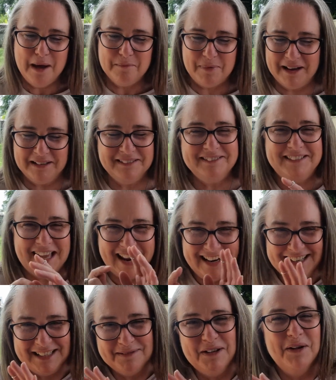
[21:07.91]
But that
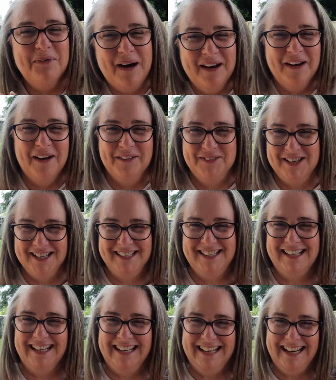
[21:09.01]
is the one I've just
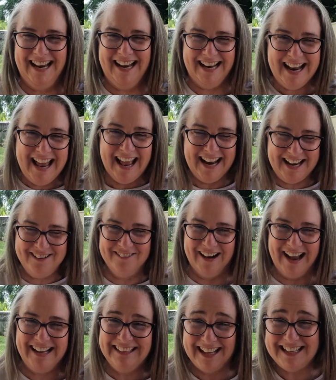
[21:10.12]
slid in.
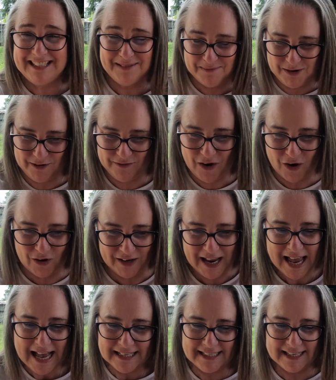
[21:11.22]
Anyway, let's move on
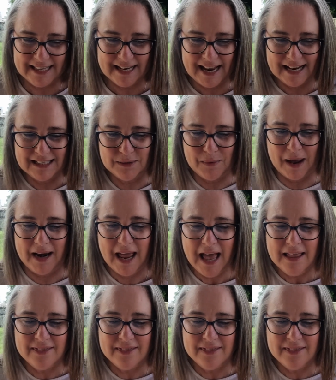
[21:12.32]
to the next one.